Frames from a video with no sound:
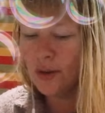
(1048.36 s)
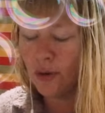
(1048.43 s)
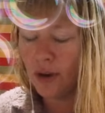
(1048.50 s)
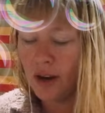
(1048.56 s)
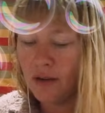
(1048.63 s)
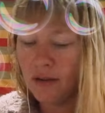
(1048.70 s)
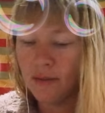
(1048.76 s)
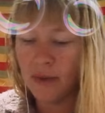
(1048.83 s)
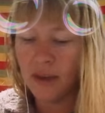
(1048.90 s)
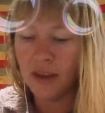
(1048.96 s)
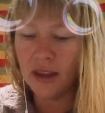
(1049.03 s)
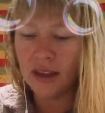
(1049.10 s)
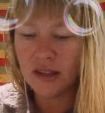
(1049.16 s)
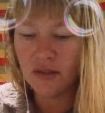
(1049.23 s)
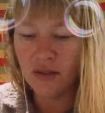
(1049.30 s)
agree with me.
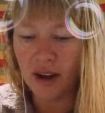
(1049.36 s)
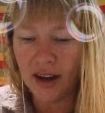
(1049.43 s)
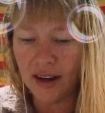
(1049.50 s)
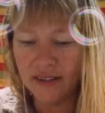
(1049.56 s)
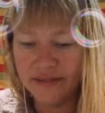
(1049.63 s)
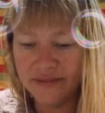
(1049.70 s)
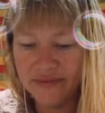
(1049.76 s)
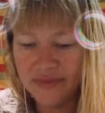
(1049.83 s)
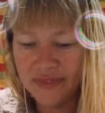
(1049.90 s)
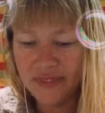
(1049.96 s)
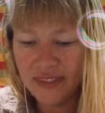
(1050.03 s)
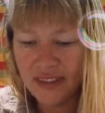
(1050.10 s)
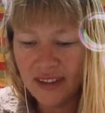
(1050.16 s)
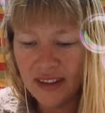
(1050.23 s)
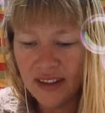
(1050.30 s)
That's great.
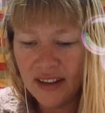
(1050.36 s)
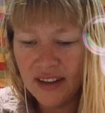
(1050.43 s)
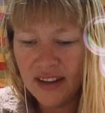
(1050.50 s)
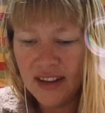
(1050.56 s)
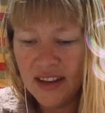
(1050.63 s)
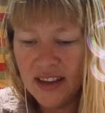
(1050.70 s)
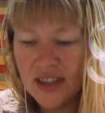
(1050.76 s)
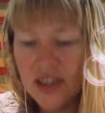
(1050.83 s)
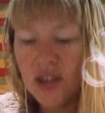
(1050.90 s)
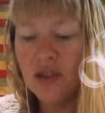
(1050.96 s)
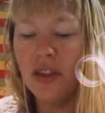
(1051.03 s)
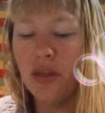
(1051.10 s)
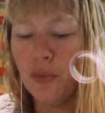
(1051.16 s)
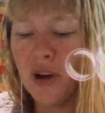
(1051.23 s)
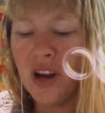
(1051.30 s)
So
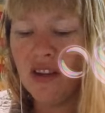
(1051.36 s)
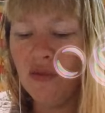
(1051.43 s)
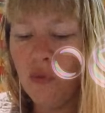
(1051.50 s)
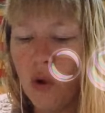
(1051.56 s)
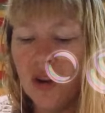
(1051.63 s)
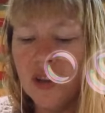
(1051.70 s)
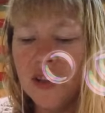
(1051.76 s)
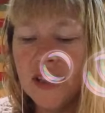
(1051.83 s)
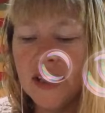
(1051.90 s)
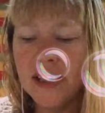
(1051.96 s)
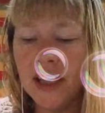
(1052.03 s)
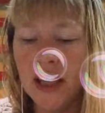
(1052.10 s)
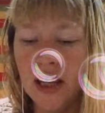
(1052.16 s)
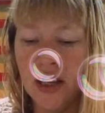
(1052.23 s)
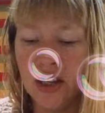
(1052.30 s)
the Three of Wands is
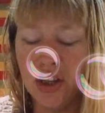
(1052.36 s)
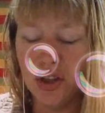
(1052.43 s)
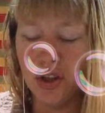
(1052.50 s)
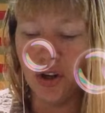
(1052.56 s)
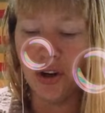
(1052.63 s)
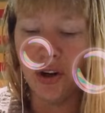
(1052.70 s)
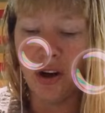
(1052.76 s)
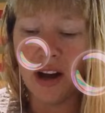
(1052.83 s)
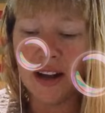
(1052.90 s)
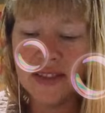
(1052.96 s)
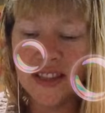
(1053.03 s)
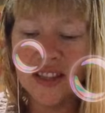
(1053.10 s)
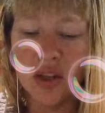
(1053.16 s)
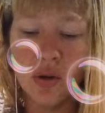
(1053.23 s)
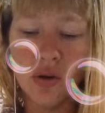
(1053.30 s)
here. You know, I
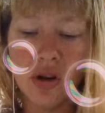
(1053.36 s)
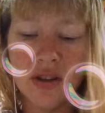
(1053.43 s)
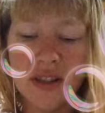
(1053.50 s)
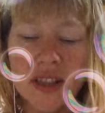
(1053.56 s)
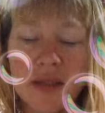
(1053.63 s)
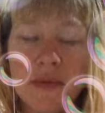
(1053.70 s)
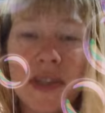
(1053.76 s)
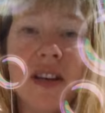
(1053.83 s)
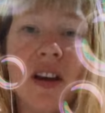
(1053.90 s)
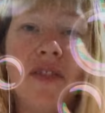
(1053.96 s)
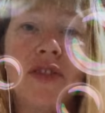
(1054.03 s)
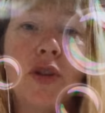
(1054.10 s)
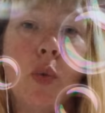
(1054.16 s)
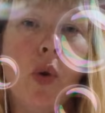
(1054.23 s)
still got some stuff to